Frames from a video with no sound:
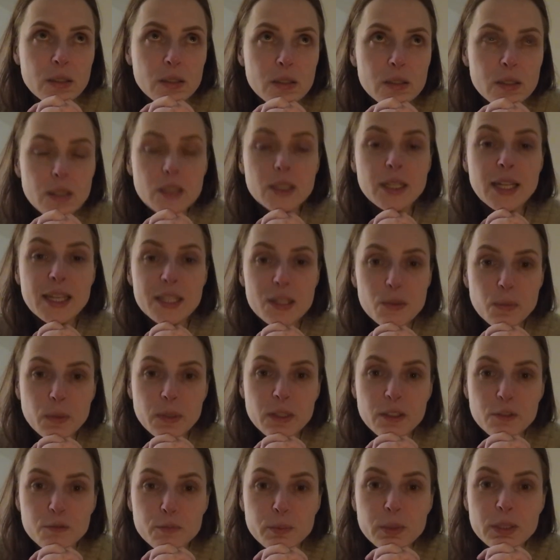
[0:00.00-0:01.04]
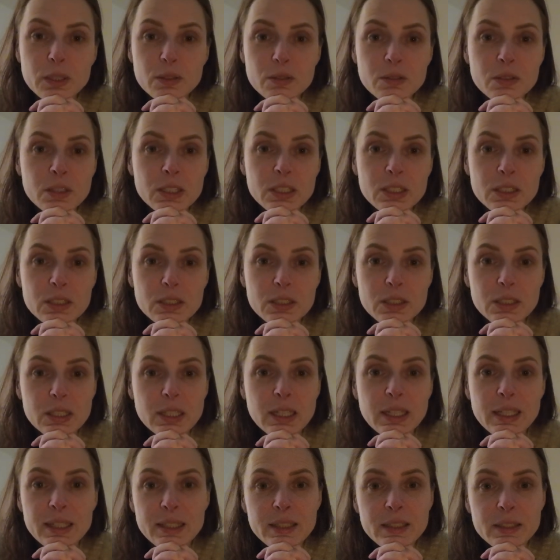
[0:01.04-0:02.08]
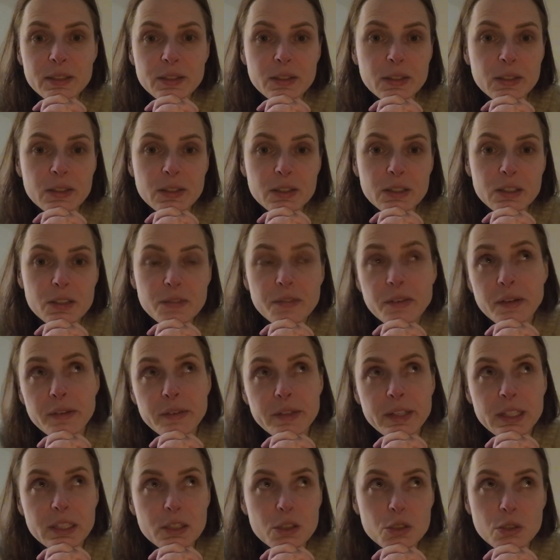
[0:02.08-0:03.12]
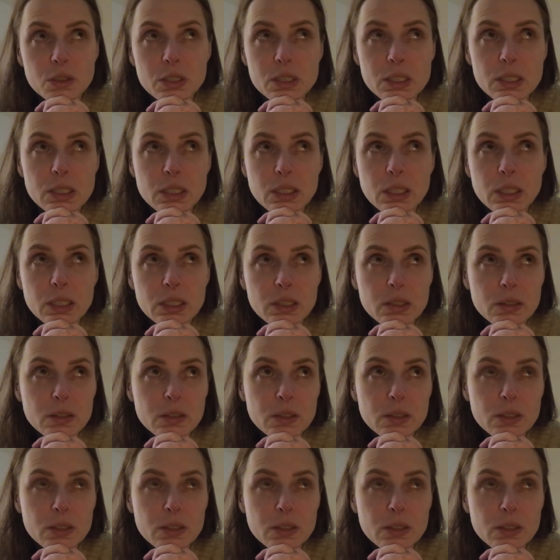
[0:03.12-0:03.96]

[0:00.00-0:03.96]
So that's what I've been doing today. It's very interesting.